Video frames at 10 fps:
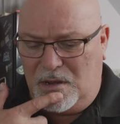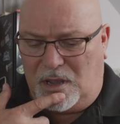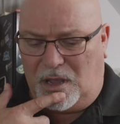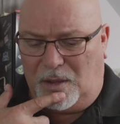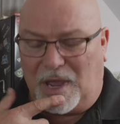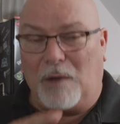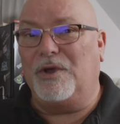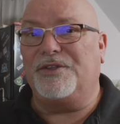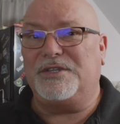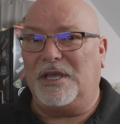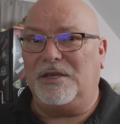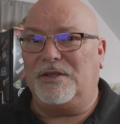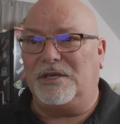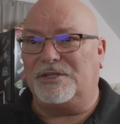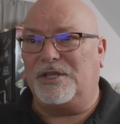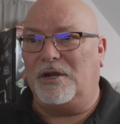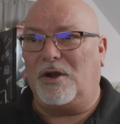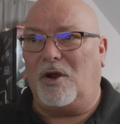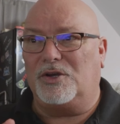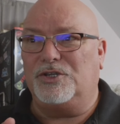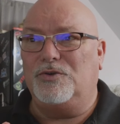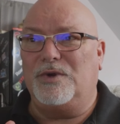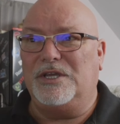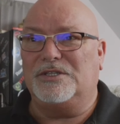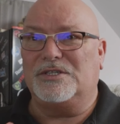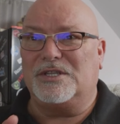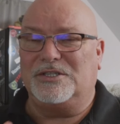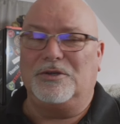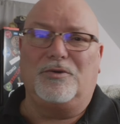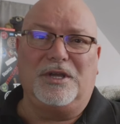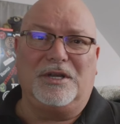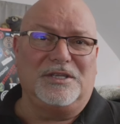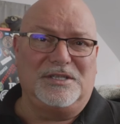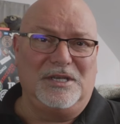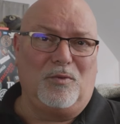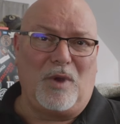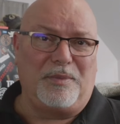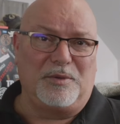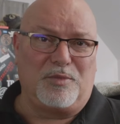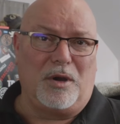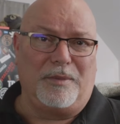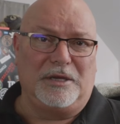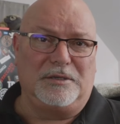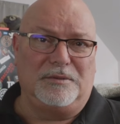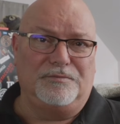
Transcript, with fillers: Um, I will tell you this there are two reasons to still get a concealed weapon permit.